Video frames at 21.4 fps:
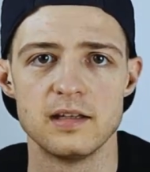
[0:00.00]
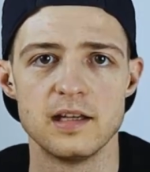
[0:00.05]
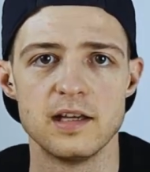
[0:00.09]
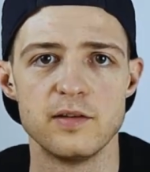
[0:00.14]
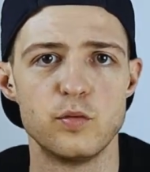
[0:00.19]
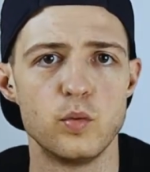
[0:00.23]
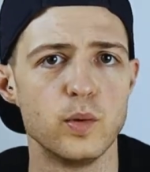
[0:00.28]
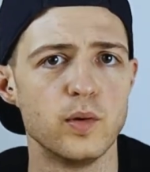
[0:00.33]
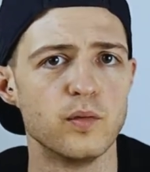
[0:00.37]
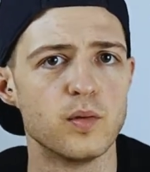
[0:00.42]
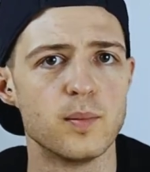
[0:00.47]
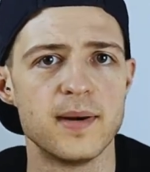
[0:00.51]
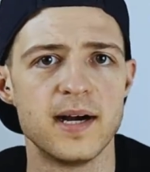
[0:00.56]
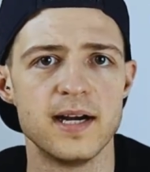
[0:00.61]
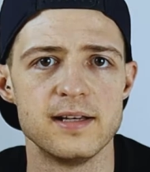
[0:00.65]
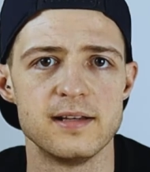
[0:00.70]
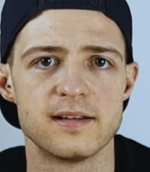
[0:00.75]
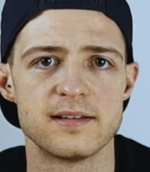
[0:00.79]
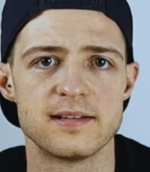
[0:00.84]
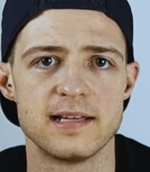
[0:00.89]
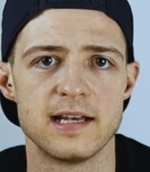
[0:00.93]
If we
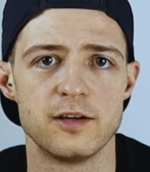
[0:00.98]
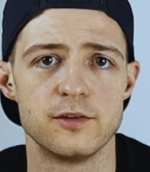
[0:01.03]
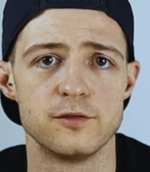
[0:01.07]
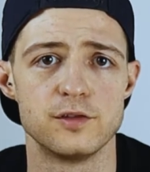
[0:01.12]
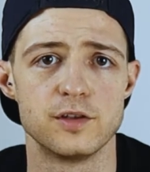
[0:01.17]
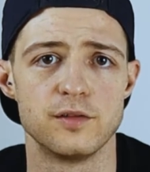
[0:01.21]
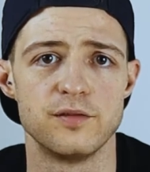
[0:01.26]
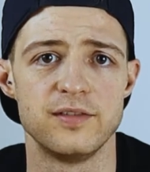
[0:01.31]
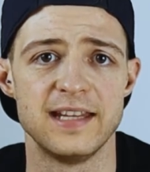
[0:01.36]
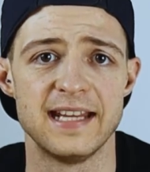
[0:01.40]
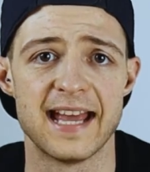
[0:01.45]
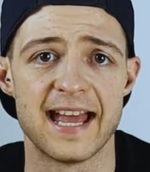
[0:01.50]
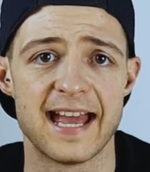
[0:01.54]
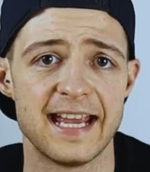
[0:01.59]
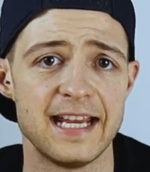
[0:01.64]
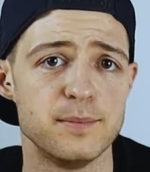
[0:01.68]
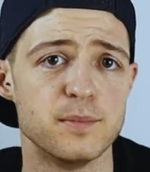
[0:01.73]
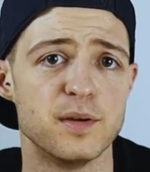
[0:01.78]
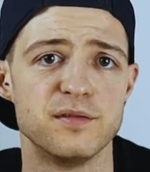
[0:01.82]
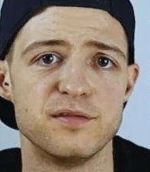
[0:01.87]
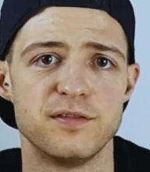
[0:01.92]
remind ourselves of the
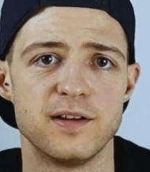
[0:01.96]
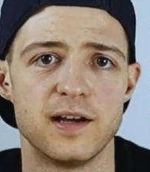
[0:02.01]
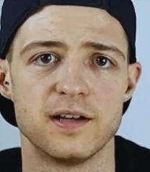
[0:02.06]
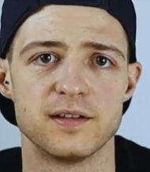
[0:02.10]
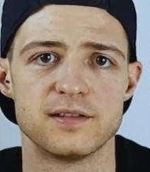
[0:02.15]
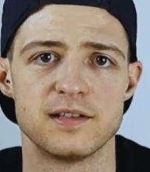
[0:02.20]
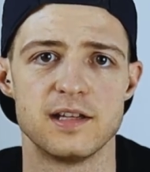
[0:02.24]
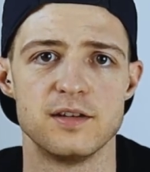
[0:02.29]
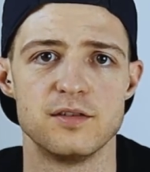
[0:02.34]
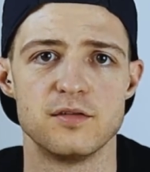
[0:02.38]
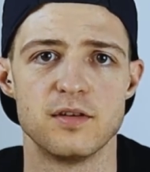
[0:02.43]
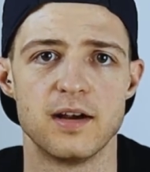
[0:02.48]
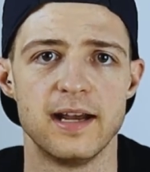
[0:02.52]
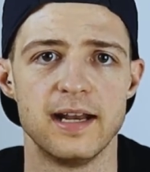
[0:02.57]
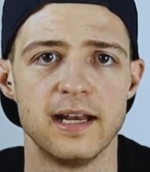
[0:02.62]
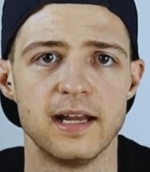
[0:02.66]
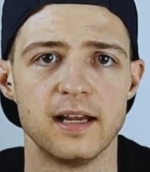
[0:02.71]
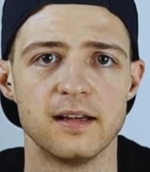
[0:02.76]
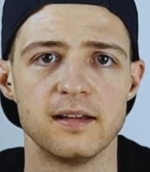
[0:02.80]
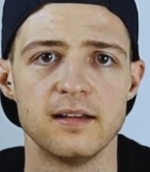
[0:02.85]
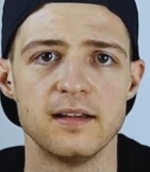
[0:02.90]
aim of fasted
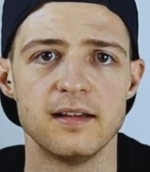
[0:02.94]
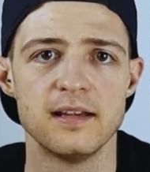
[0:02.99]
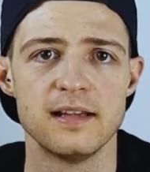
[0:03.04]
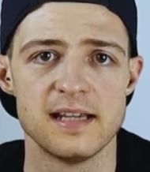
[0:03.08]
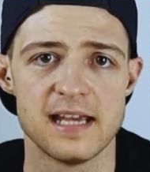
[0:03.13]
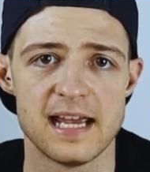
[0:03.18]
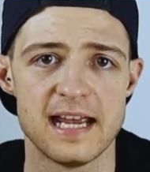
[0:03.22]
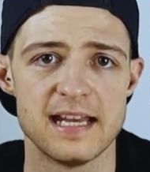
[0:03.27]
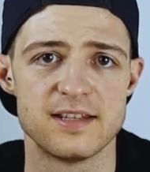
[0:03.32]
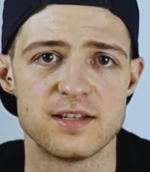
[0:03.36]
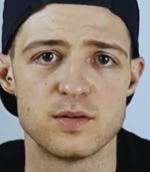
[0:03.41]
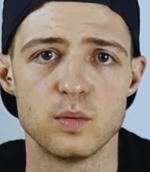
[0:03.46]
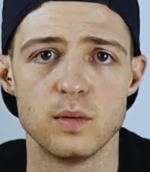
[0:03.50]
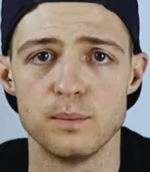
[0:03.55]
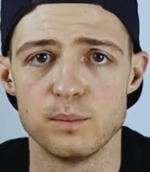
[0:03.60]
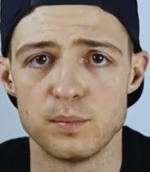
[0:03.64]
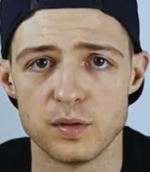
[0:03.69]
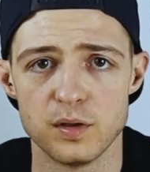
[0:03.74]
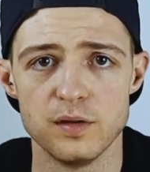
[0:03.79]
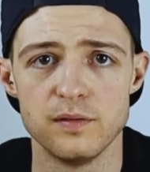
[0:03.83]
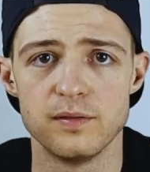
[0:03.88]
training, it's to
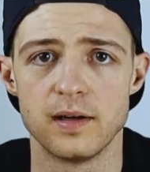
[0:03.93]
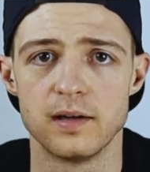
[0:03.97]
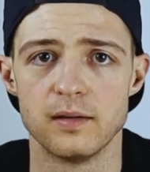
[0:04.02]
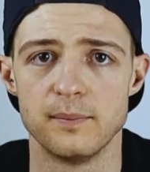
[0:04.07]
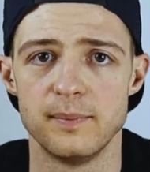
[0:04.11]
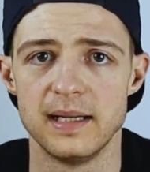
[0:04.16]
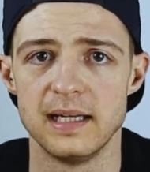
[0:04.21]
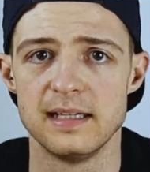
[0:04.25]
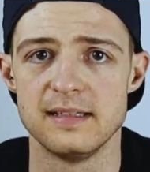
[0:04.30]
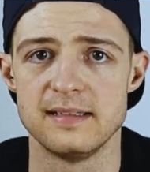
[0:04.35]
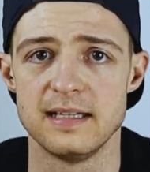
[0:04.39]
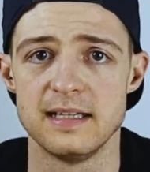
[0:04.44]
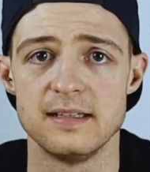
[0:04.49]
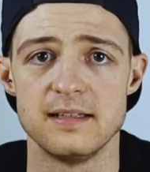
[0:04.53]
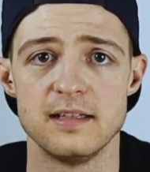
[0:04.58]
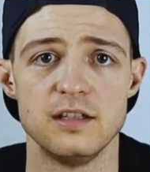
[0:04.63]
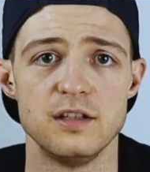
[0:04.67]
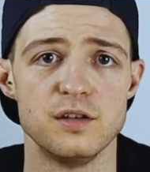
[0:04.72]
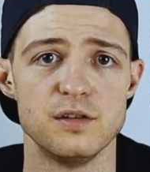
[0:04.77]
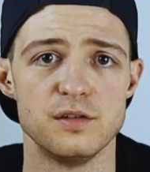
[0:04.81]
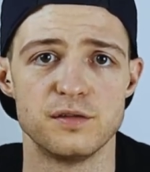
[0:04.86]
improve our ability
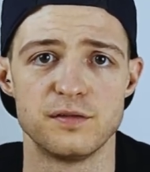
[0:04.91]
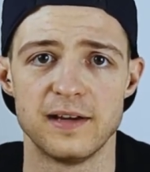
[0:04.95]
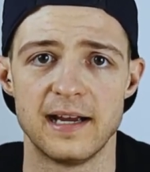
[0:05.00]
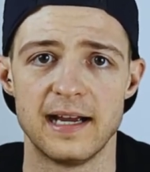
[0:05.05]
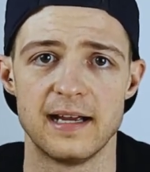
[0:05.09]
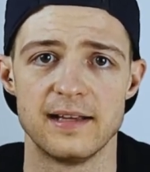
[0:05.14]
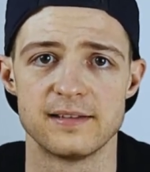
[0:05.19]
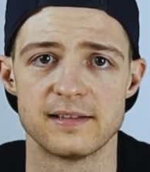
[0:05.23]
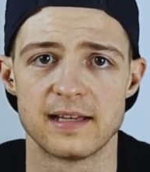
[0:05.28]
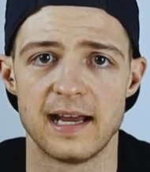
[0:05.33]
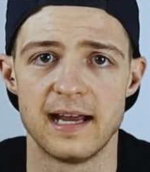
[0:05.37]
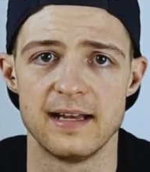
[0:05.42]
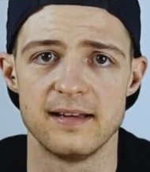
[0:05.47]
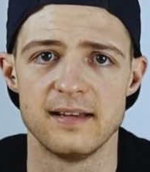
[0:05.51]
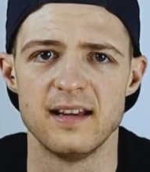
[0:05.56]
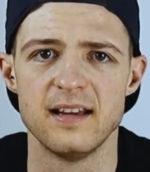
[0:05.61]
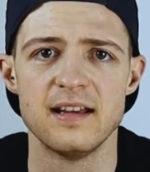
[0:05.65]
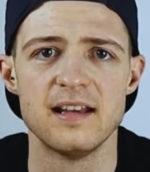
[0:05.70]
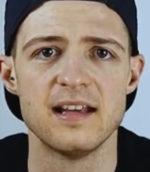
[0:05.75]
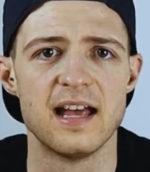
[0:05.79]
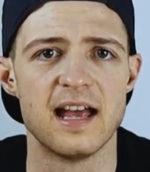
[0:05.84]
to use fat,
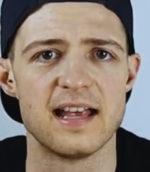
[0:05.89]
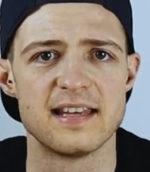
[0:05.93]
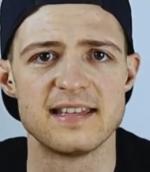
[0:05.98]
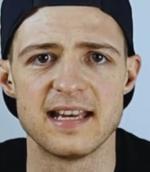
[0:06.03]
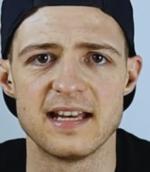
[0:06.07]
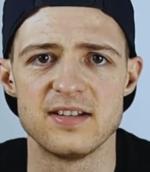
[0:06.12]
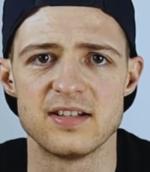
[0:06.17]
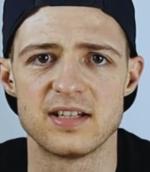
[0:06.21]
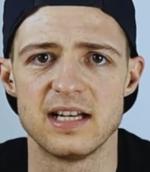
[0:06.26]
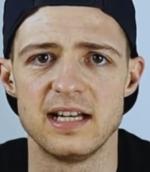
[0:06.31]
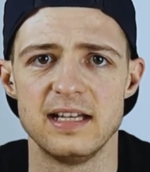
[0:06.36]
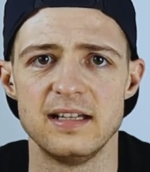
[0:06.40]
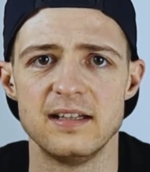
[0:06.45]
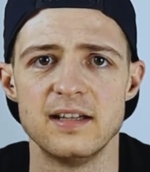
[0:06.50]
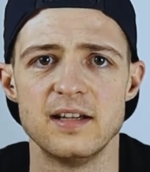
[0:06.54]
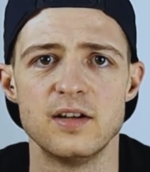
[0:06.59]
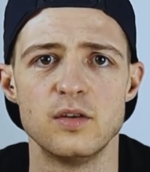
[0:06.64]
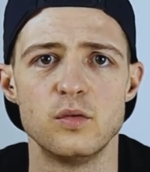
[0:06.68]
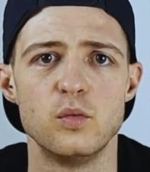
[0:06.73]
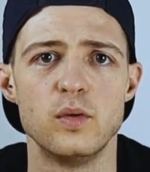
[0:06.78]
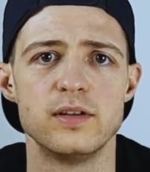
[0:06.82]
and essentially,
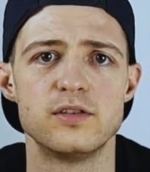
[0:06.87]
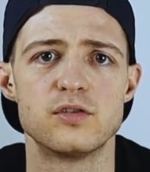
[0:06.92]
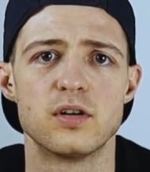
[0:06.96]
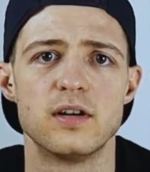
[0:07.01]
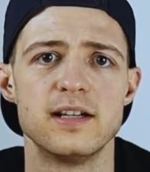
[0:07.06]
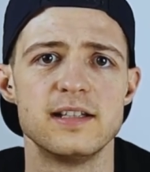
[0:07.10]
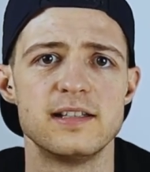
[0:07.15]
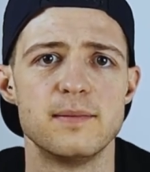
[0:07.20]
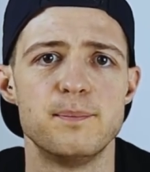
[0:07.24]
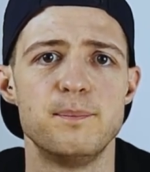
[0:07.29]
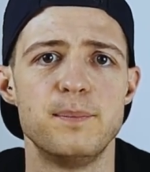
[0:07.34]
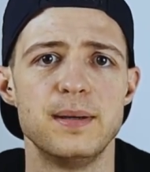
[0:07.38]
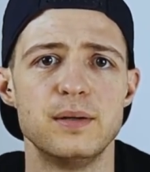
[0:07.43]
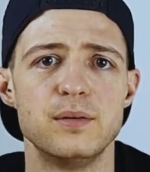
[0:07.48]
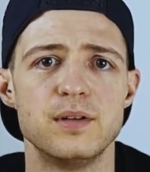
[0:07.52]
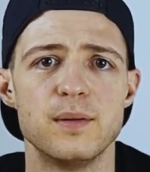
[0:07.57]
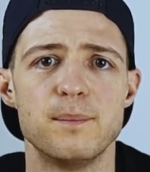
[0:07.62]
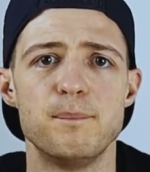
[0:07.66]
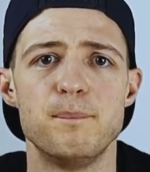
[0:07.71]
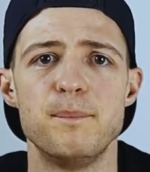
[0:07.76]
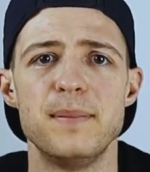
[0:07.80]
we're trying to
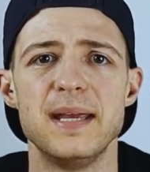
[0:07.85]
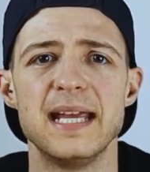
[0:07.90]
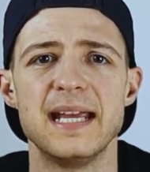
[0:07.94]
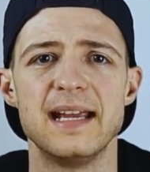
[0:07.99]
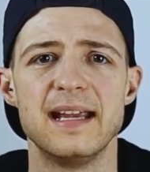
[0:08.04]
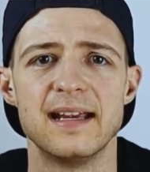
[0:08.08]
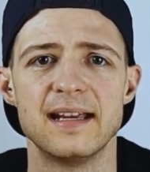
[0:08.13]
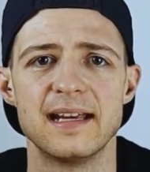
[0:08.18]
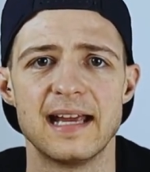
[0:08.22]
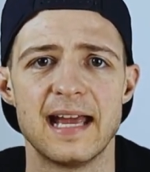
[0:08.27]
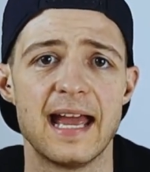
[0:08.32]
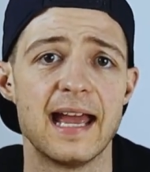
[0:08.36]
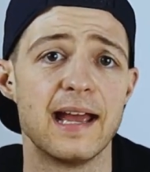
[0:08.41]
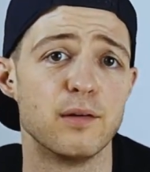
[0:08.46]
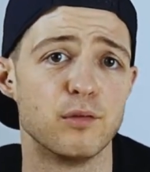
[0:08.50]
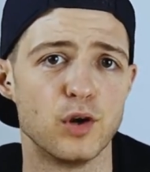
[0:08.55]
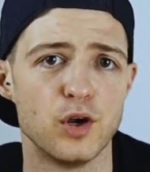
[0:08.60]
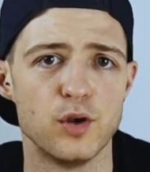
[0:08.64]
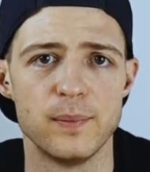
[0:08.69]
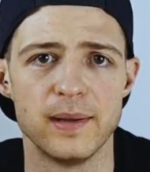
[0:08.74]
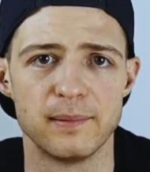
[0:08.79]
build a big
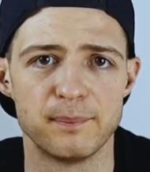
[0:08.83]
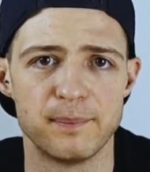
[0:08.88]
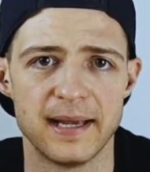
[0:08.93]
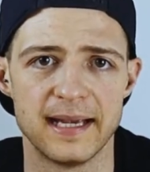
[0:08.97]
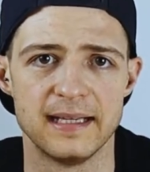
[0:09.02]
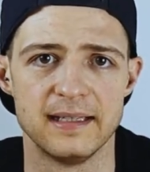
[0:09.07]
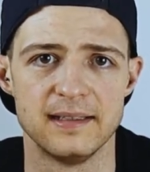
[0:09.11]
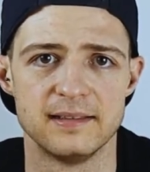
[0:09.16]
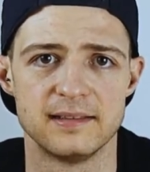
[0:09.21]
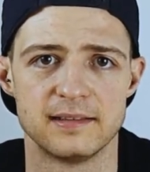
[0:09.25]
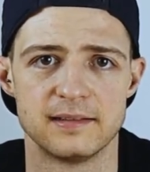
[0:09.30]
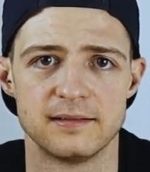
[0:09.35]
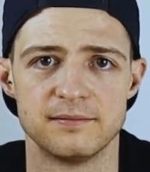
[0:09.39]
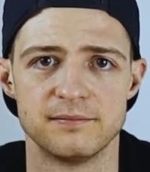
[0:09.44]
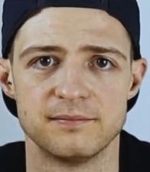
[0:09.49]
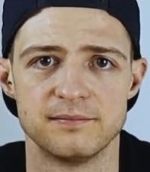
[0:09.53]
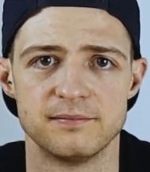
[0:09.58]
aerobic base.